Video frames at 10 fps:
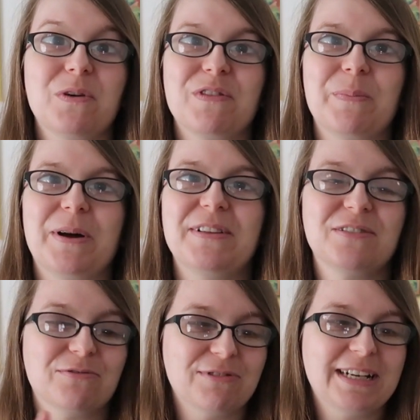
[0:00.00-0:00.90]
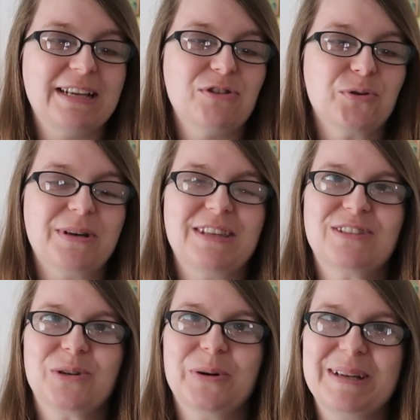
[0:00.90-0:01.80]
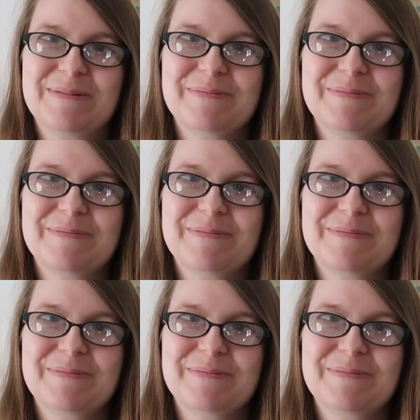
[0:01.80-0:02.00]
of the birds really enjoy this toy.